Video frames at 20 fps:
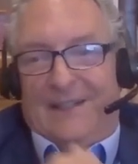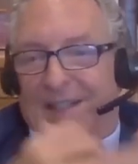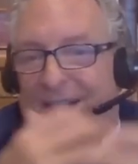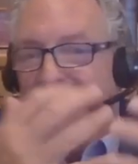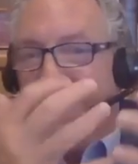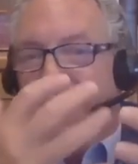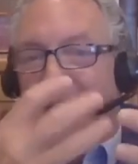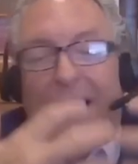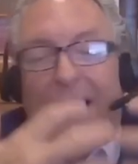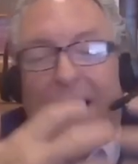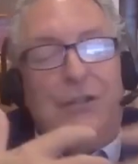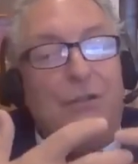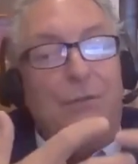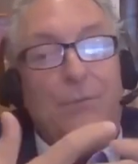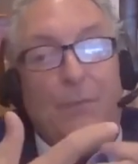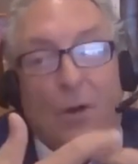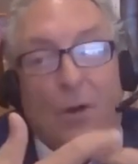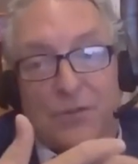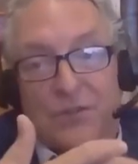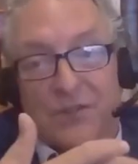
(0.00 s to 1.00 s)
I
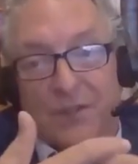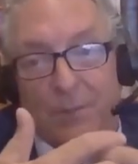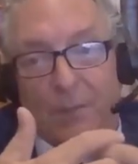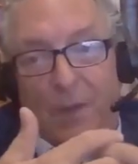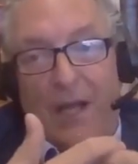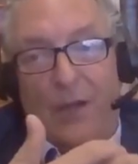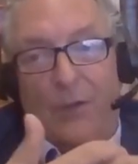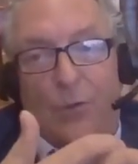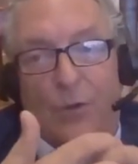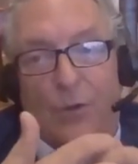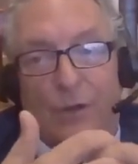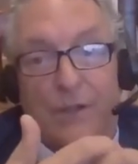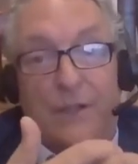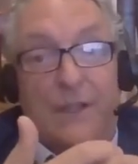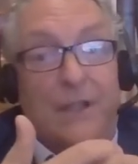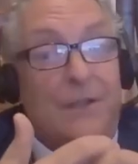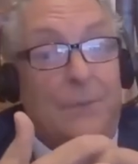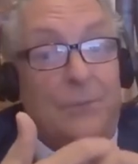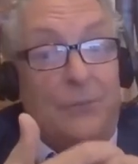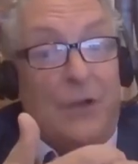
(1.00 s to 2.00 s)
do most of my work
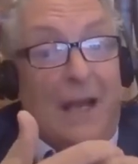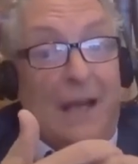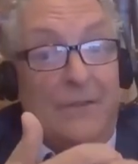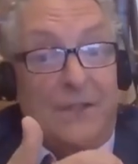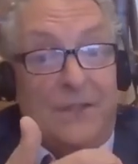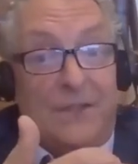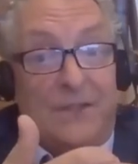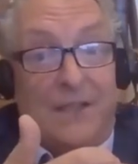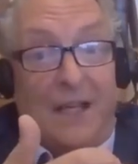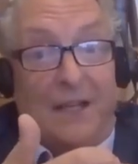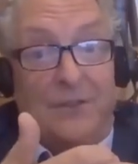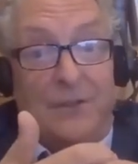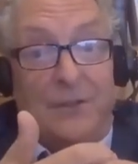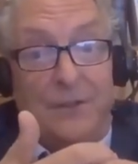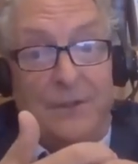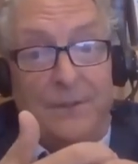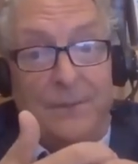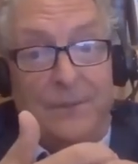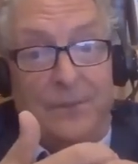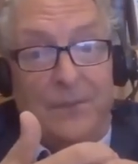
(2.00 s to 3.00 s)
in the private
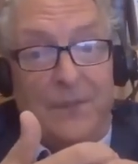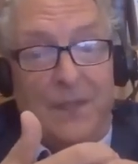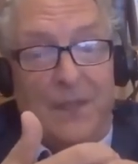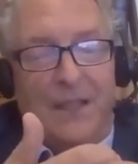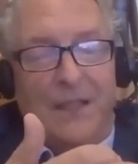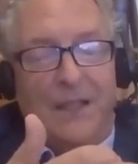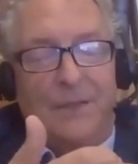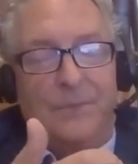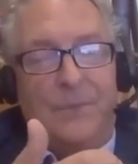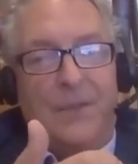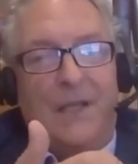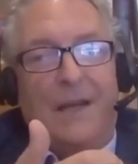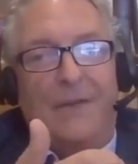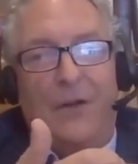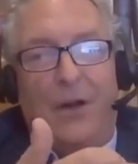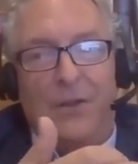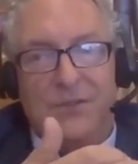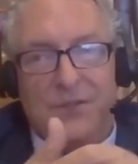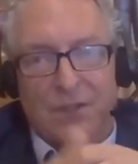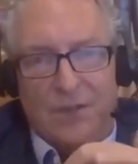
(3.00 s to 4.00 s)
sector, but I've
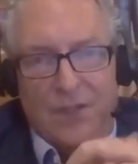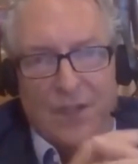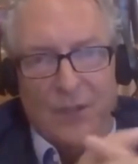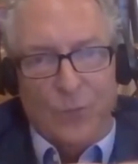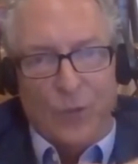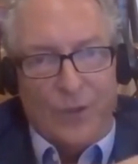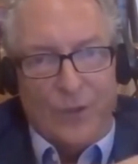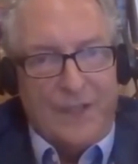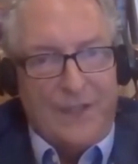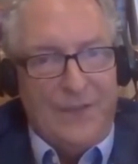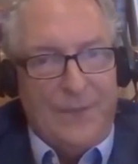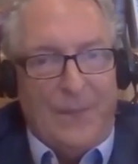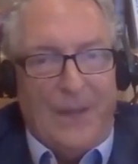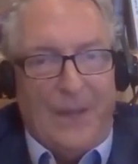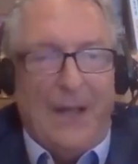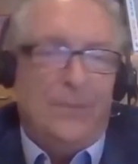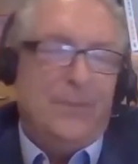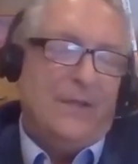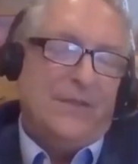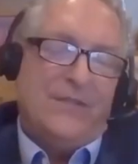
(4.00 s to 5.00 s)
also done work in the
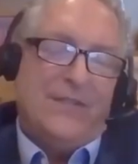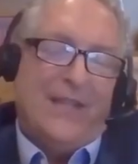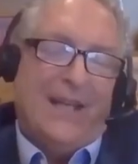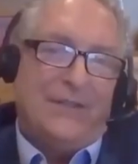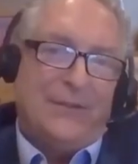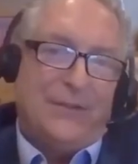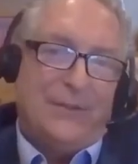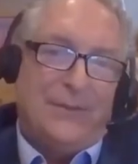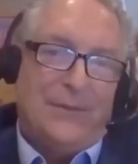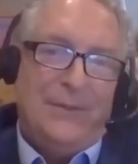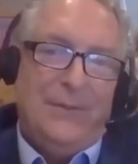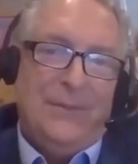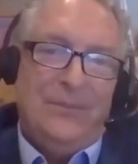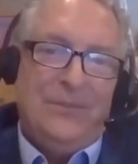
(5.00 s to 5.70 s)
public sector.